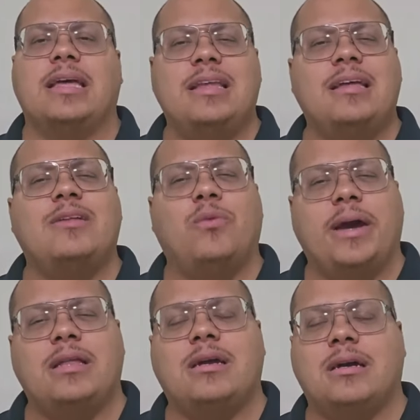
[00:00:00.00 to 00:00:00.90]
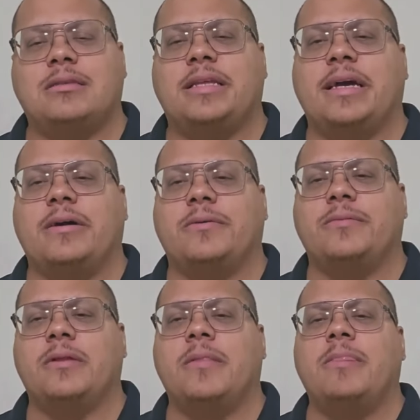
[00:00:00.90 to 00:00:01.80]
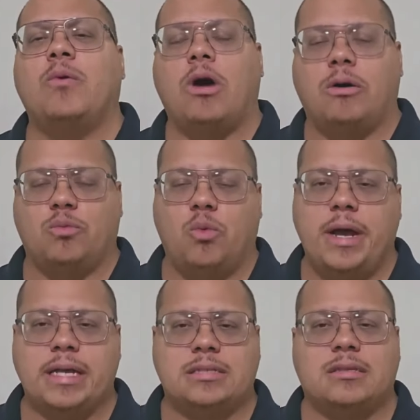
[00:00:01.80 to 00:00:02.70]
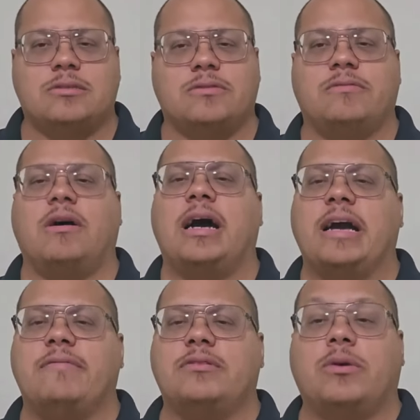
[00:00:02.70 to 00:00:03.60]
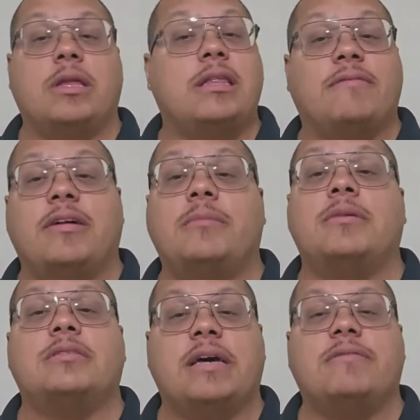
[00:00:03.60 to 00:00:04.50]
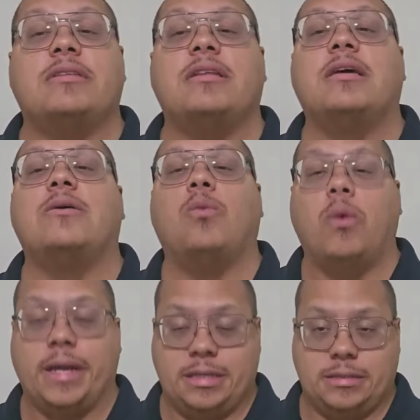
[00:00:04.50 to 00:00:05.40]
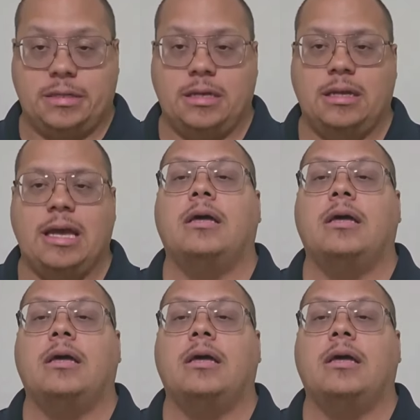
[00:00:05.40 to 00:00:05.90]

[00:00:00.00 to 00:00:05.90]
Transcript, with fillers: They needed a way to cut down on waste to survive, so they developed the seven wastes,